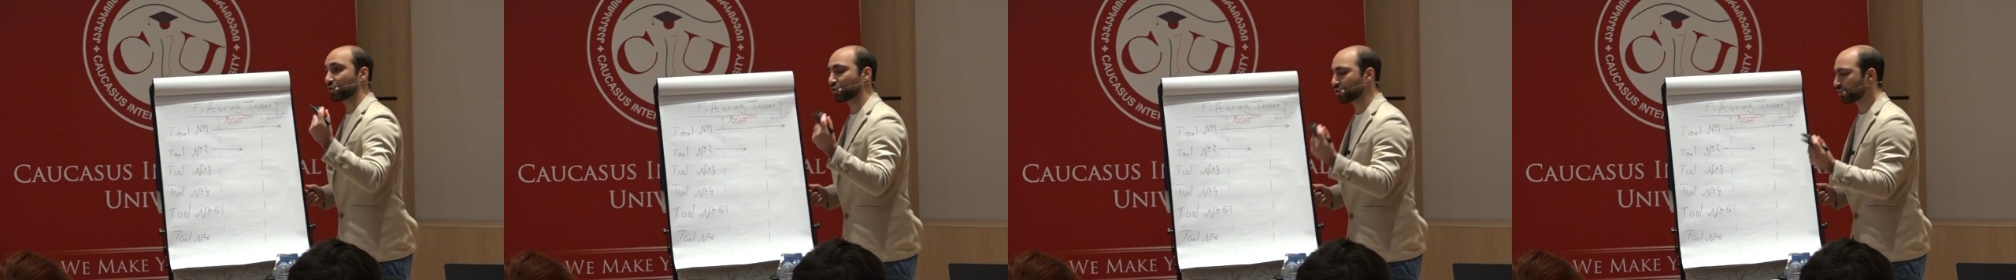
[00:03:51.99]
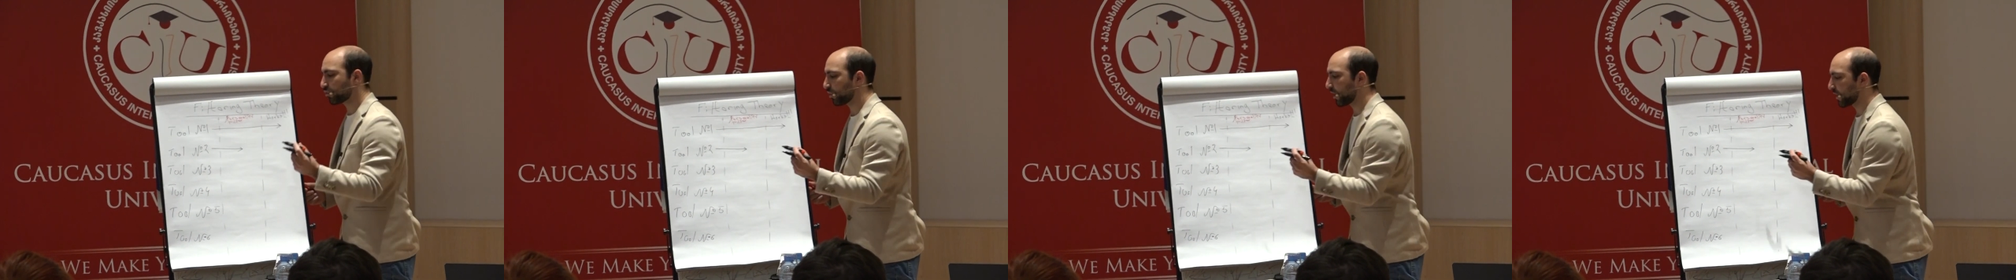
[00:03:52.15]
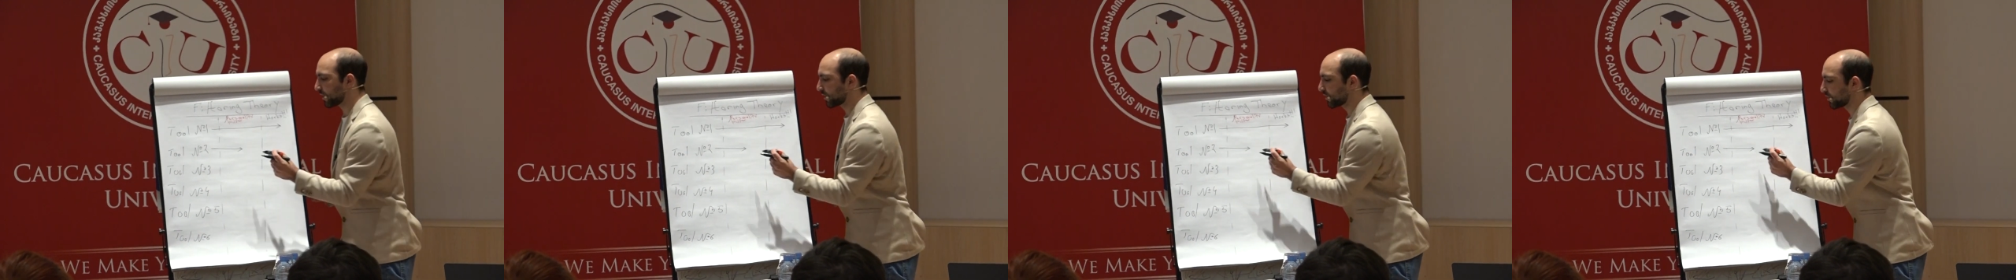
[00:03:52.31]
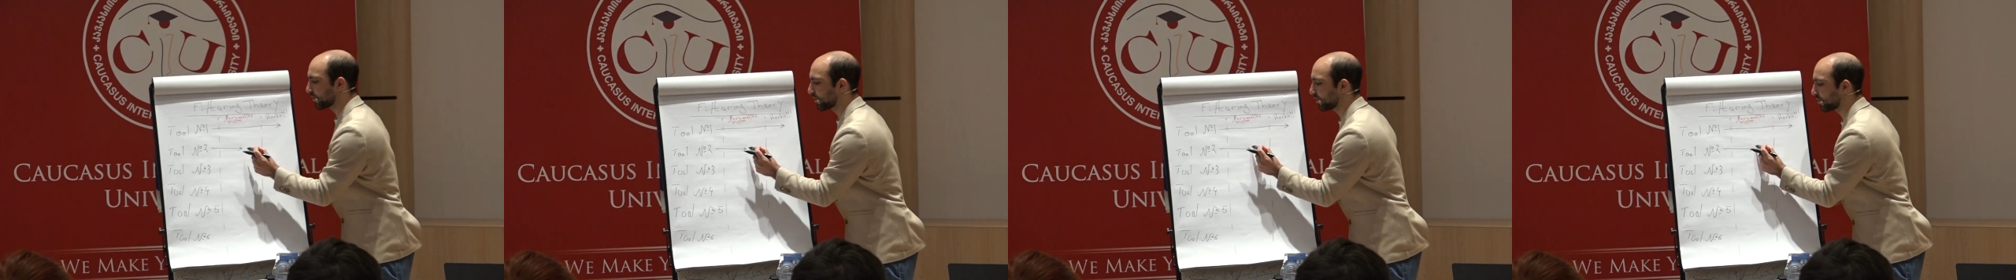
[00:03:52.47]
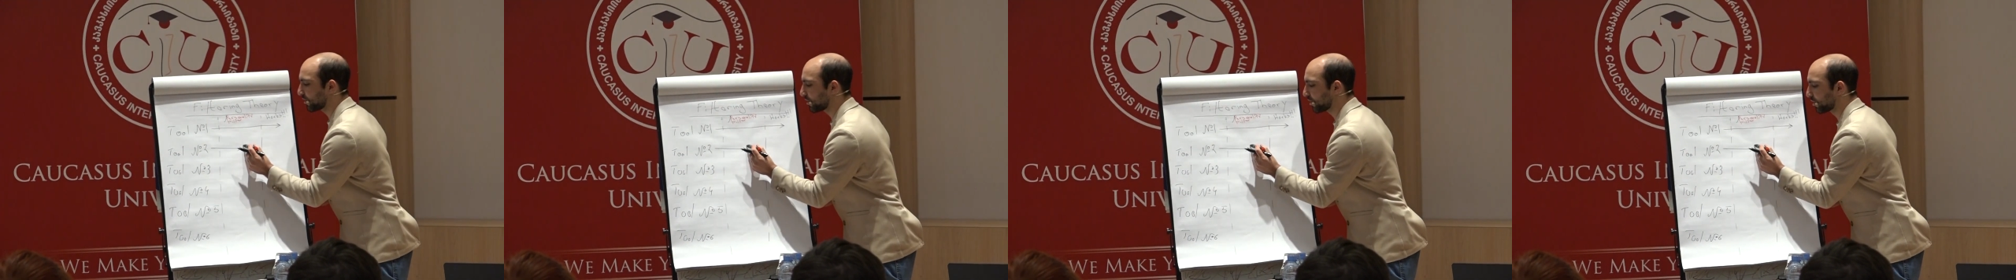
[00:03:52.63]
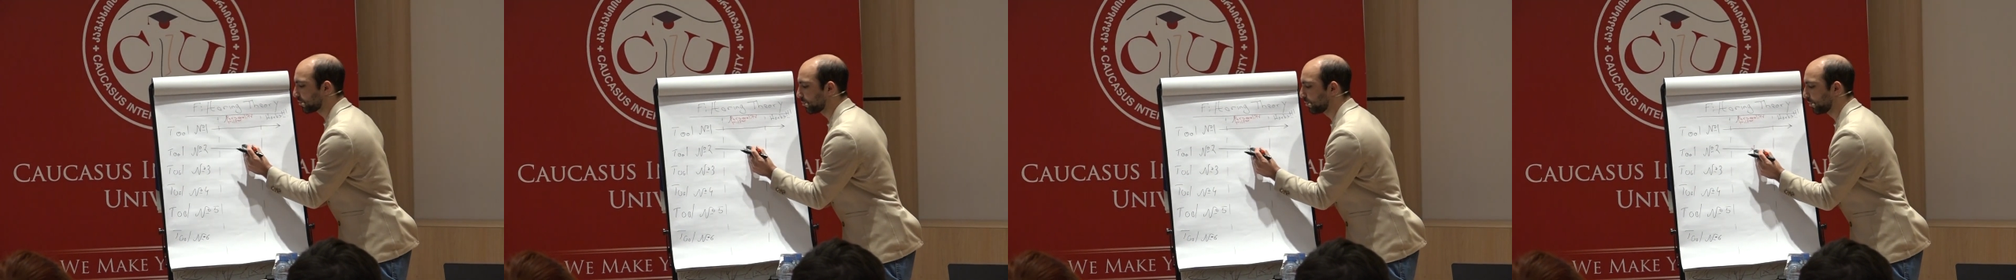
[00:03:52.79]
strengths,
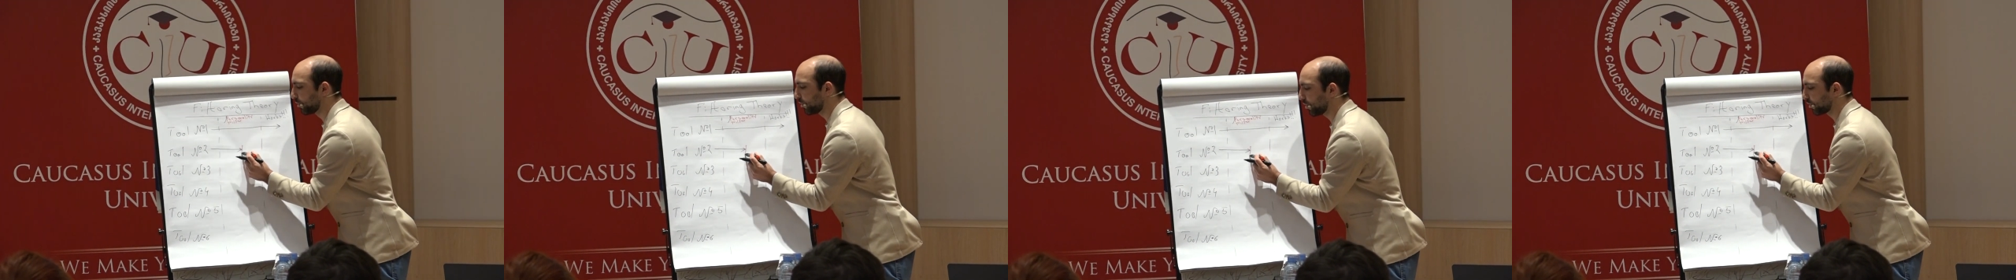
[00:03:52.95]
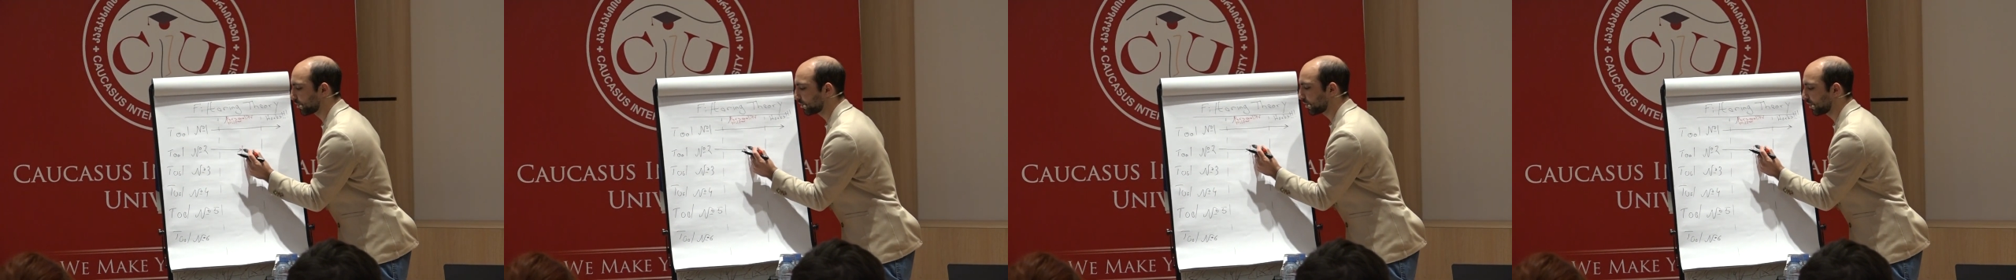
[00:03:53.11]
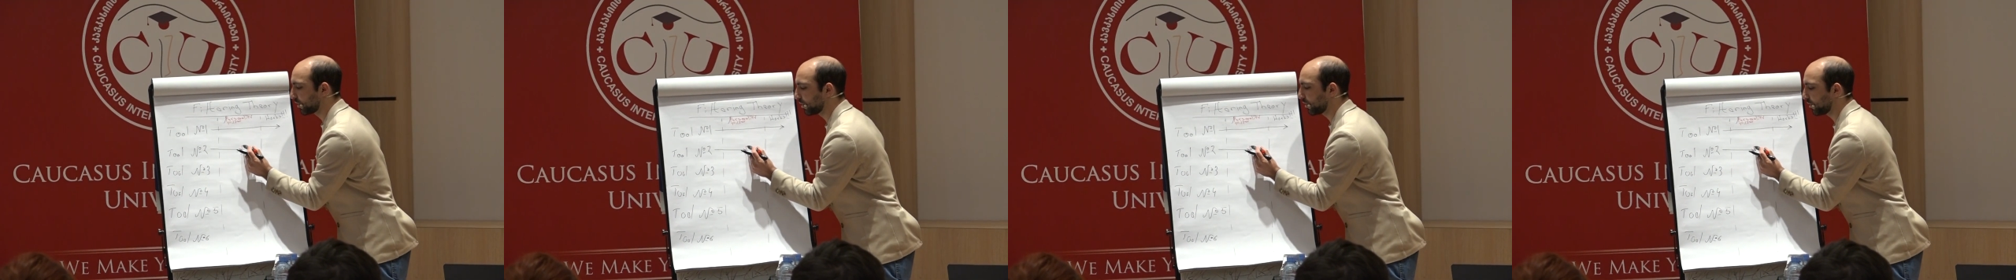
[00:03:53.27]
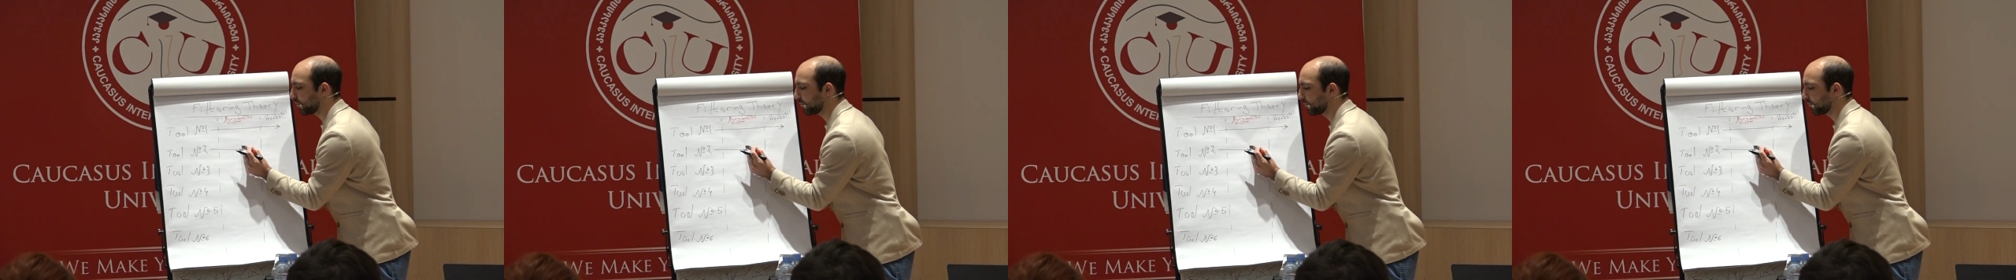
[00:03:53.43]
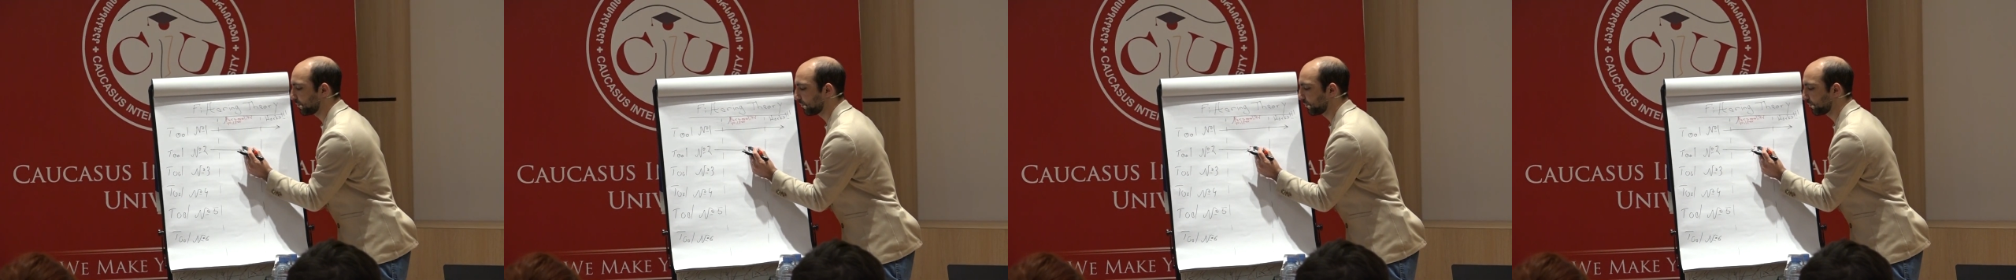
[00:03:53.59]
this is blocked here.